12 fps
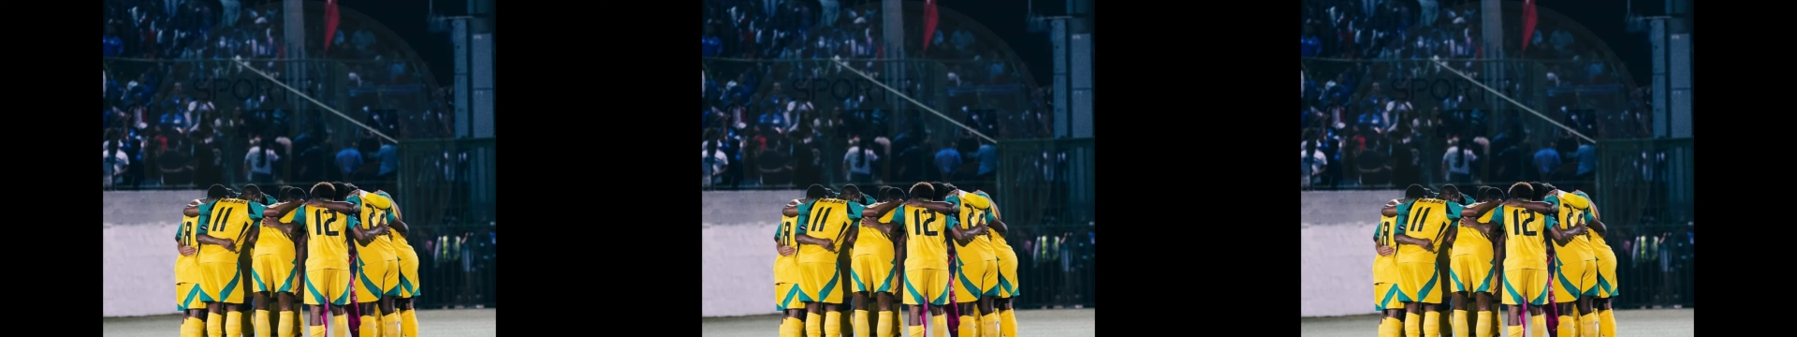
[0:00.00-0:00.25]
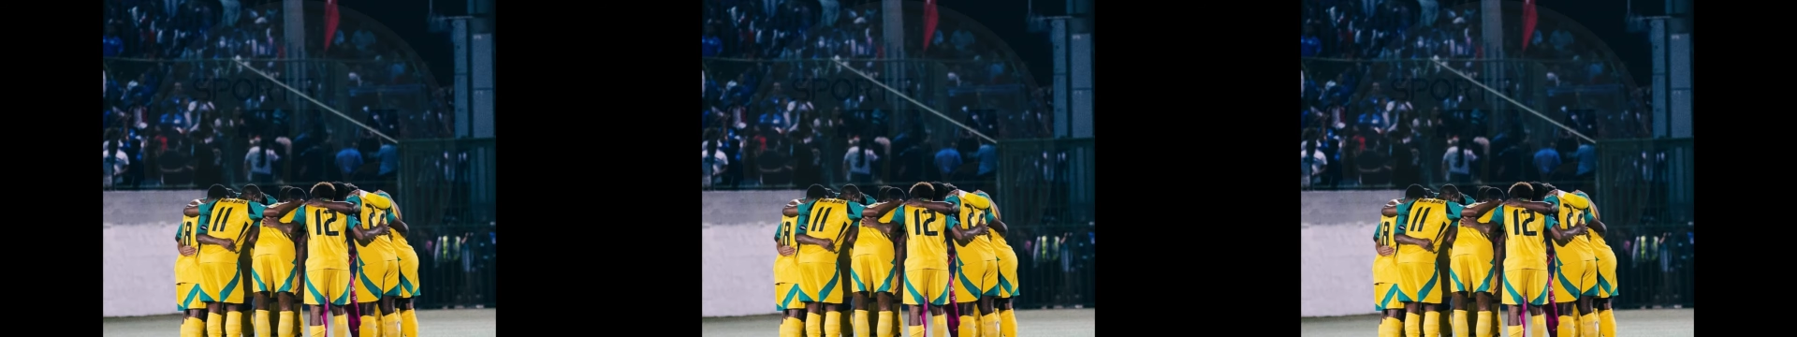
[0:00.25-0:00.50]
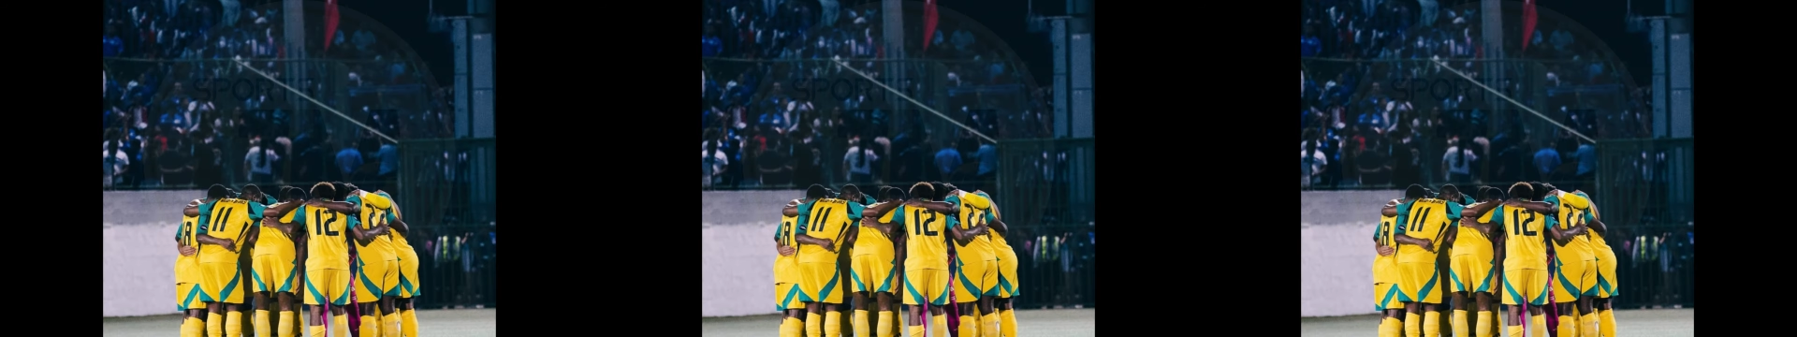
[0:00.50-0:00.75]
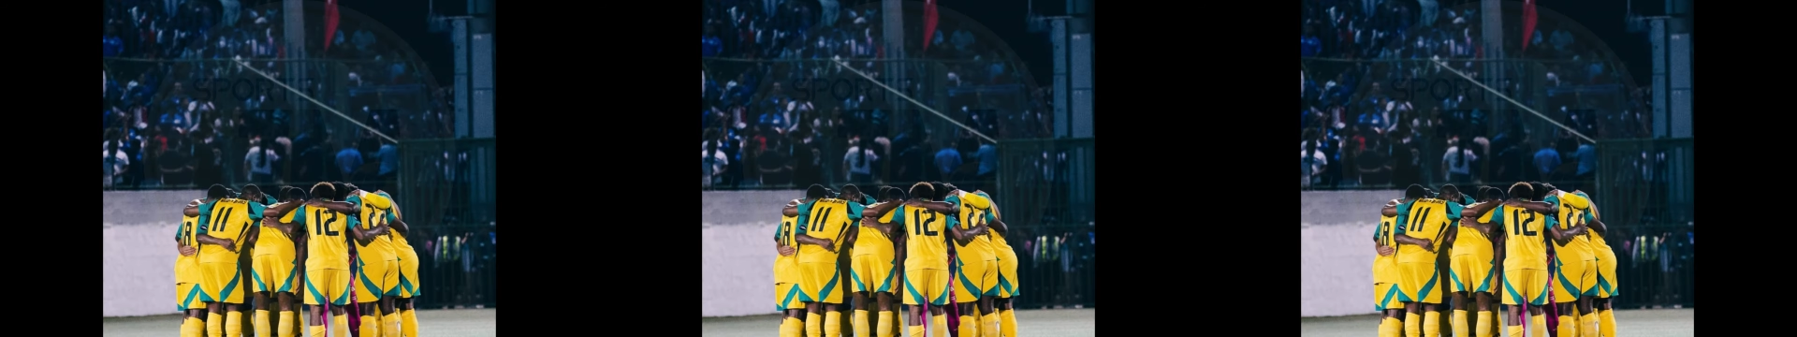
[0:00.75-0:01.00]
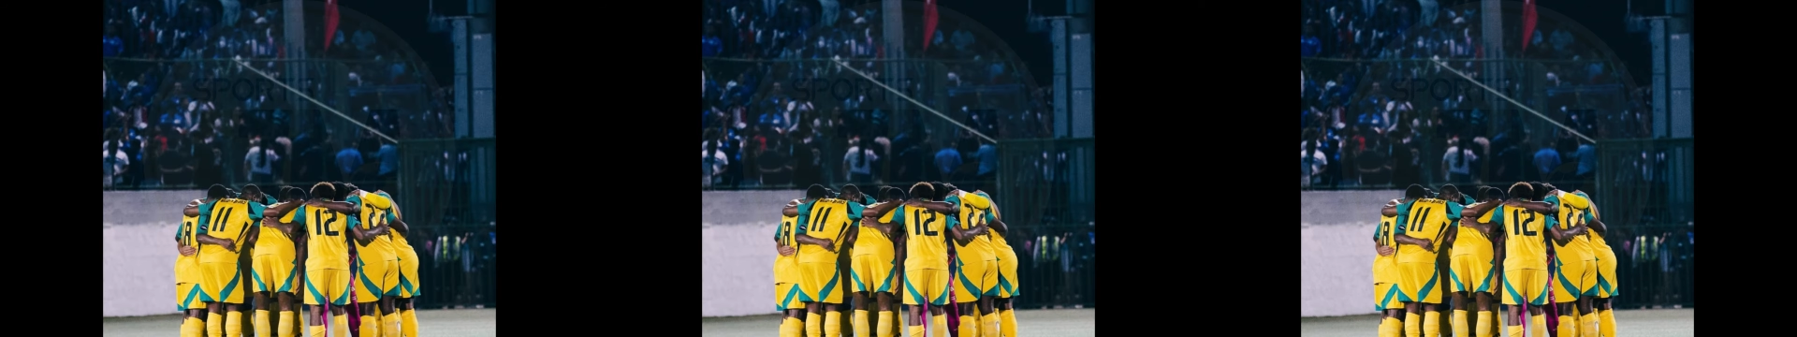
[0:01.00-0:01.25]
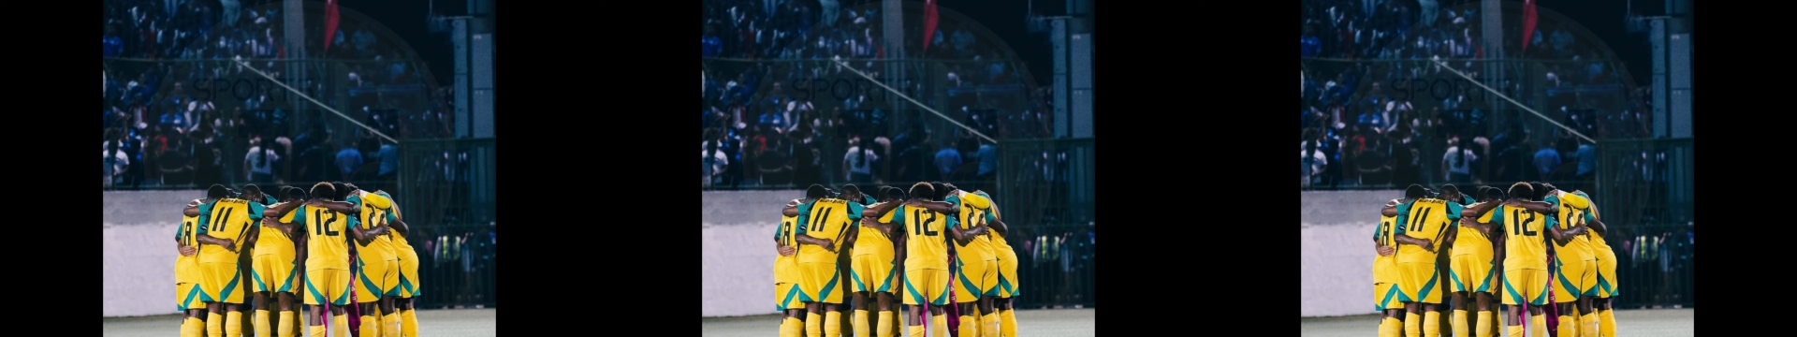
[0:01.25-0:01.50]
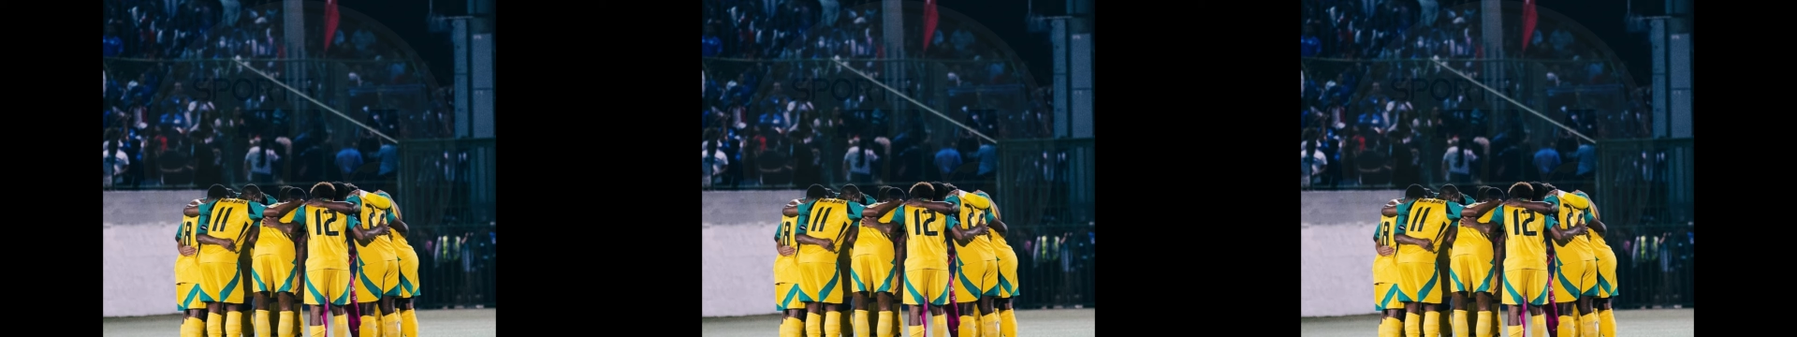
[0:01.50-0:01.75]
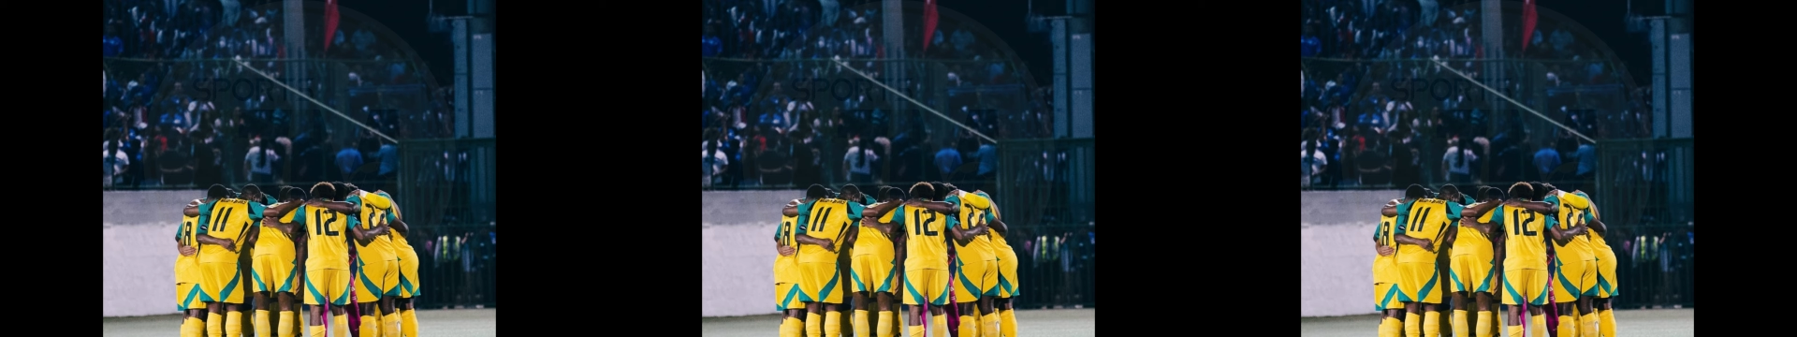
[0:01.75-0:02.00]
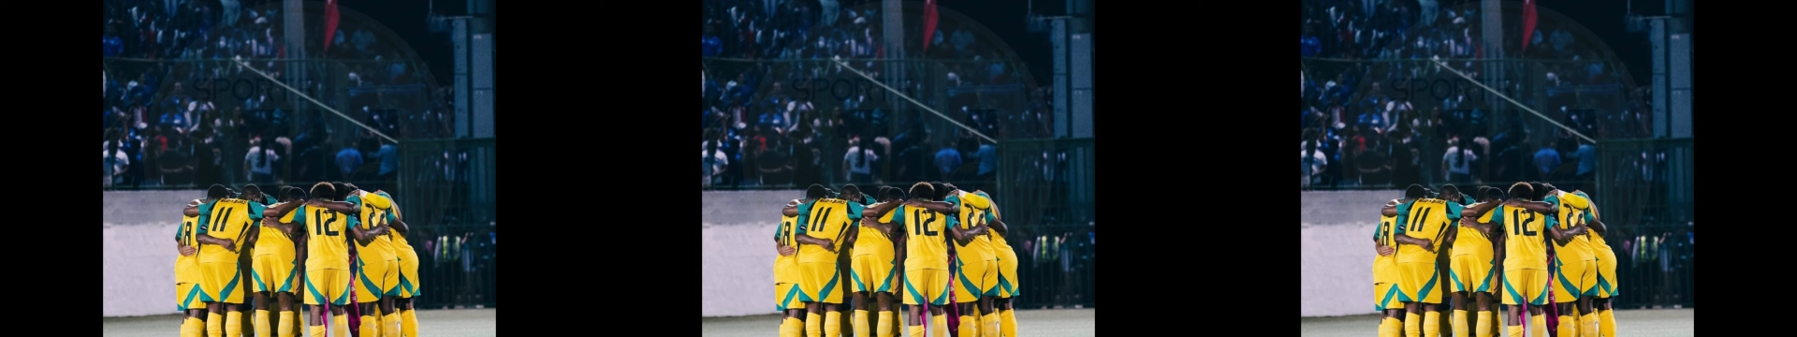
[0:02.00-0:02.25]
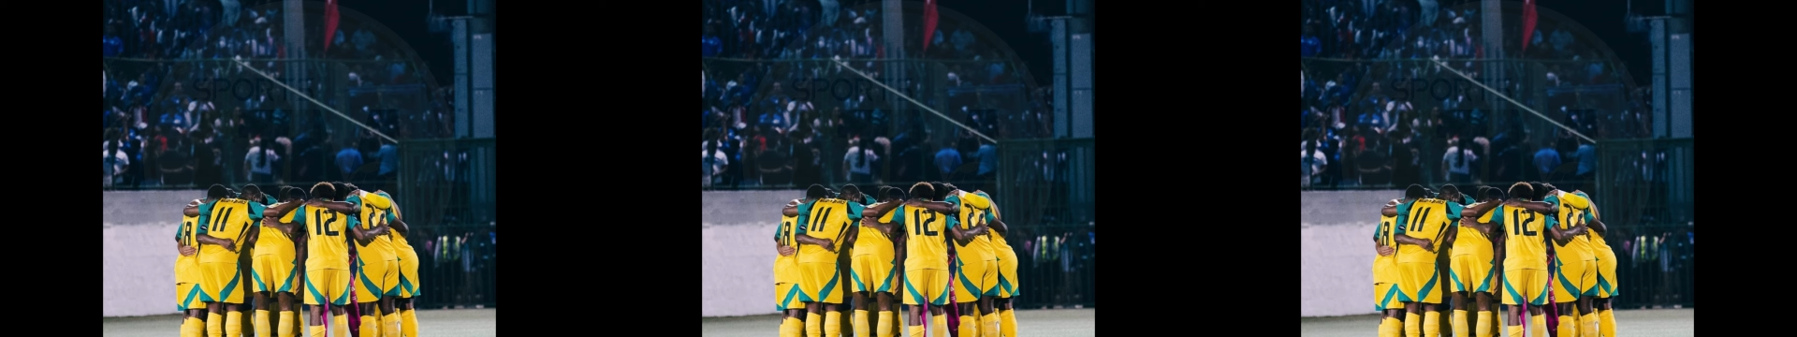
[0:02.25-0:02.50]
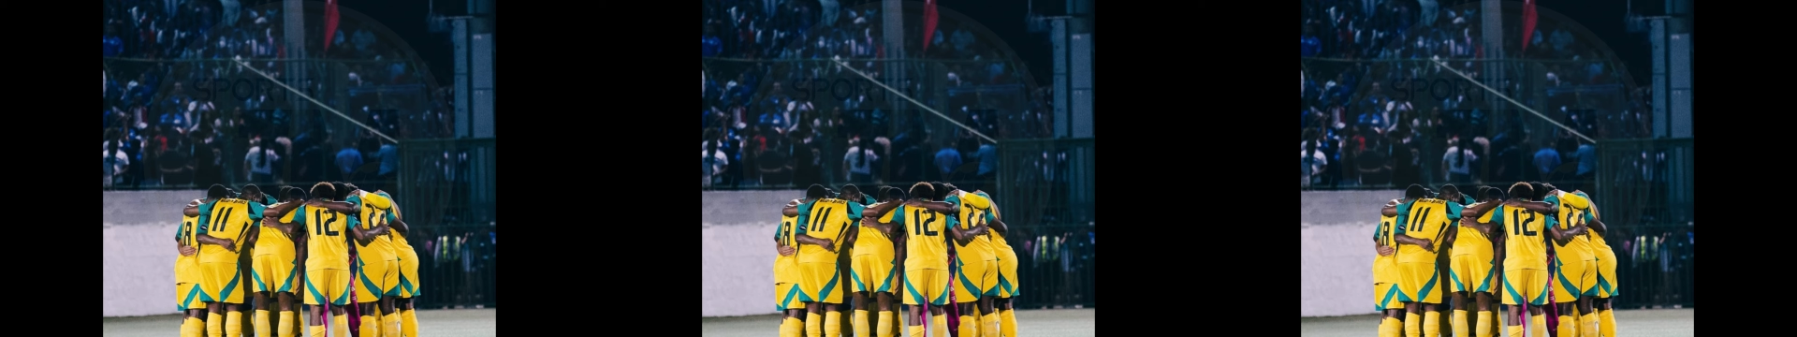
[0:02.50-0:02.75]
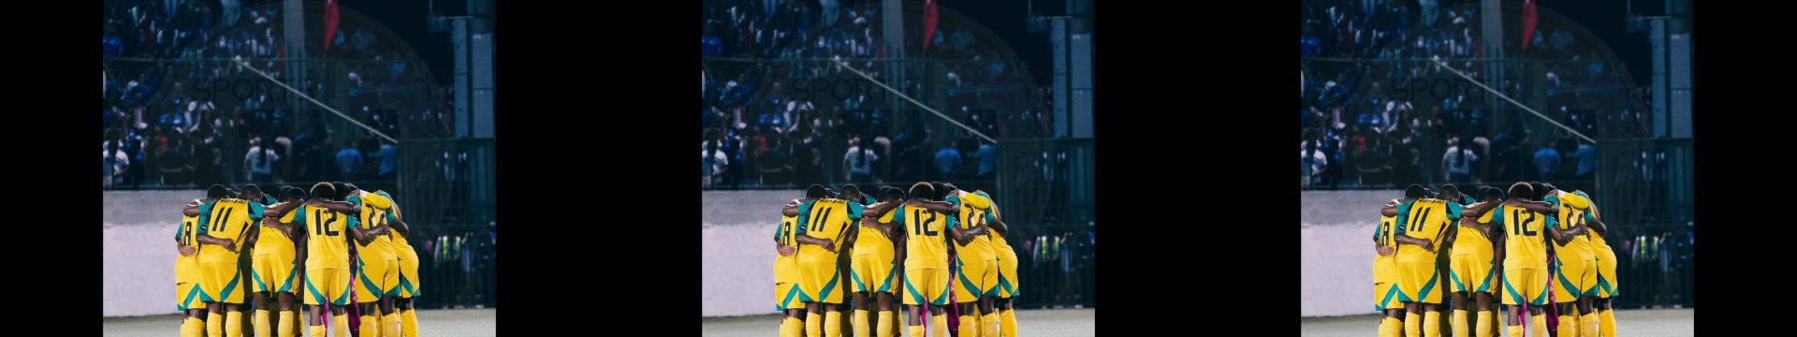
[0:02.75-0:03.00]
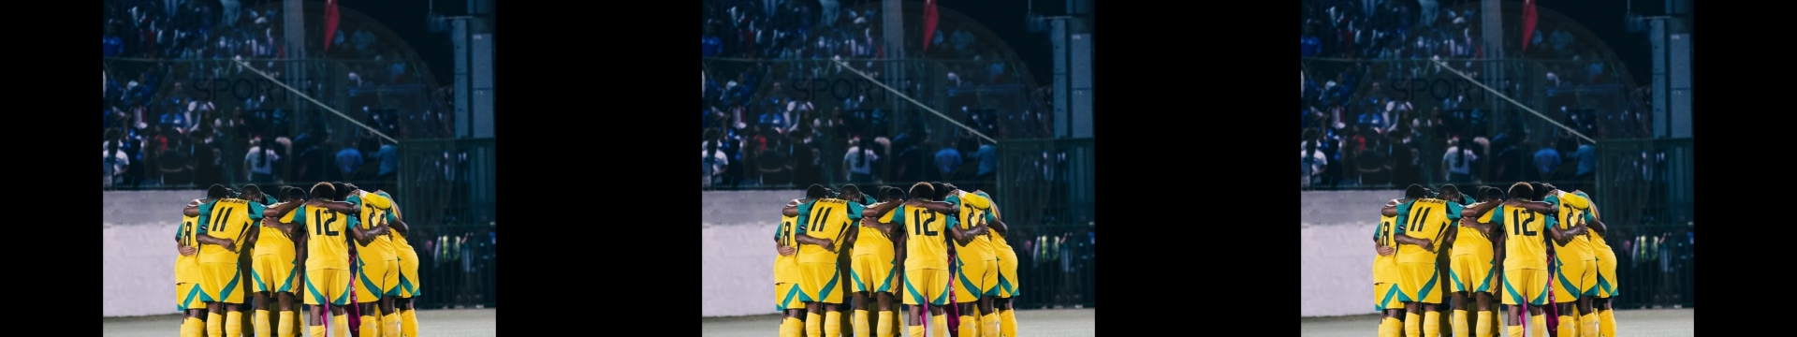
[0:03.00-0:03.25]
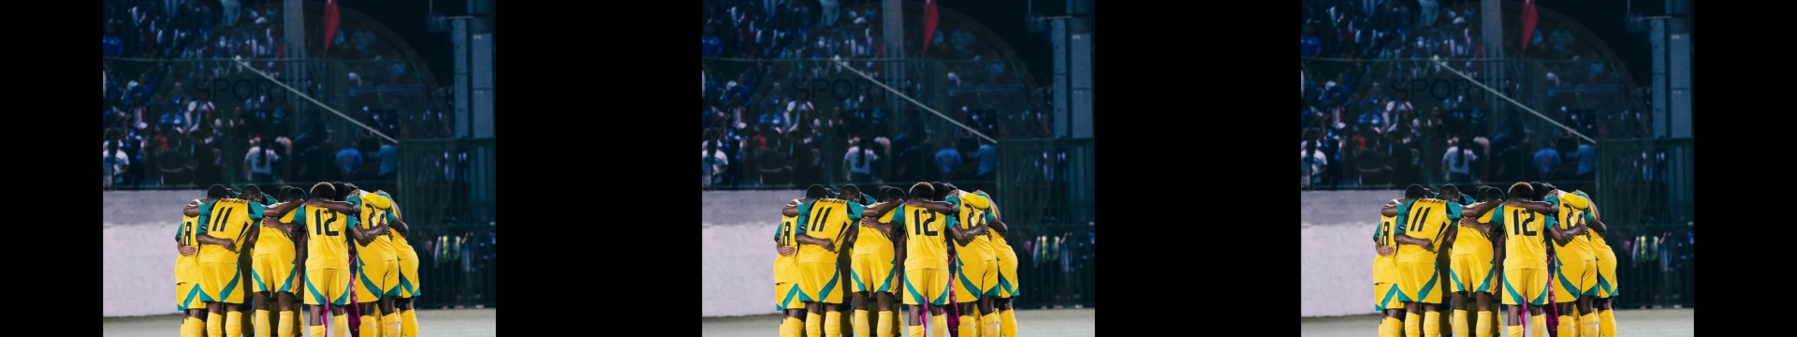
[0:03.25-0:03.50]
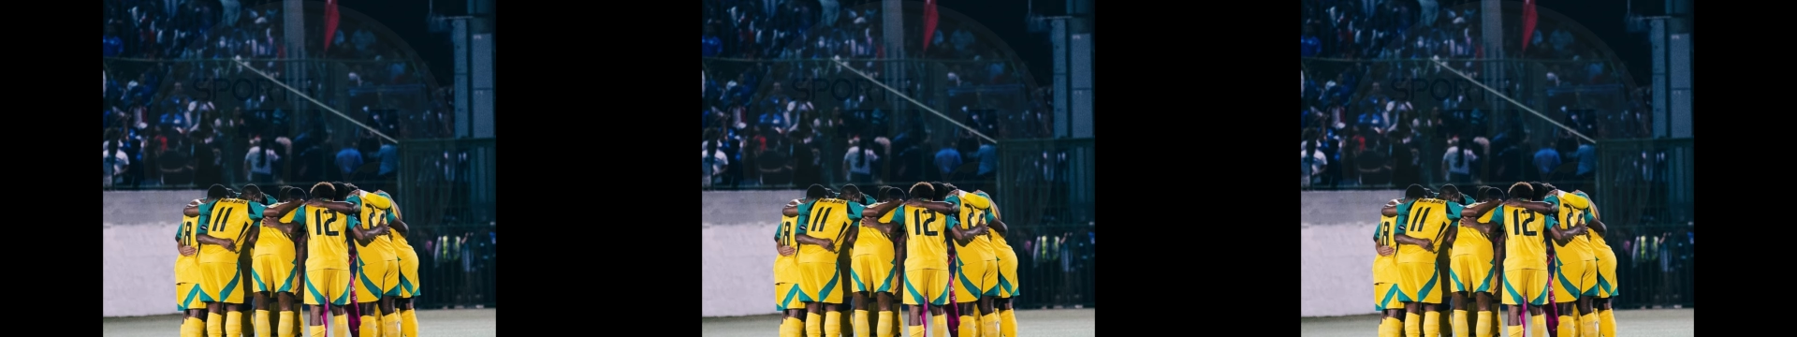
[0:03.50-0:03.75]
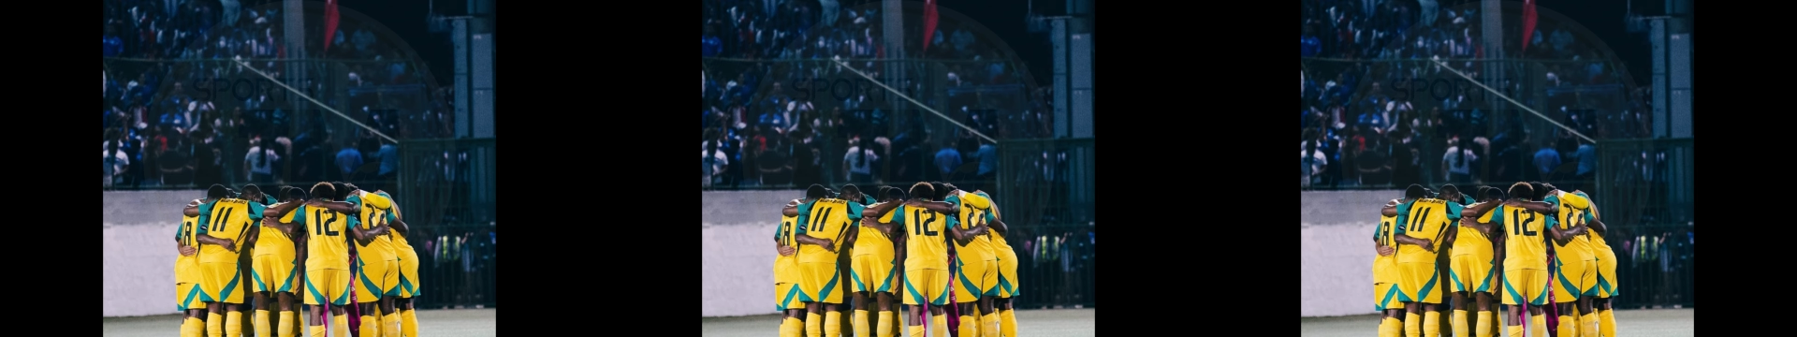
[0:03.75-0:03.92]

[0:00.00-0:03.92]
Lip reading: [unreadable: no face in view]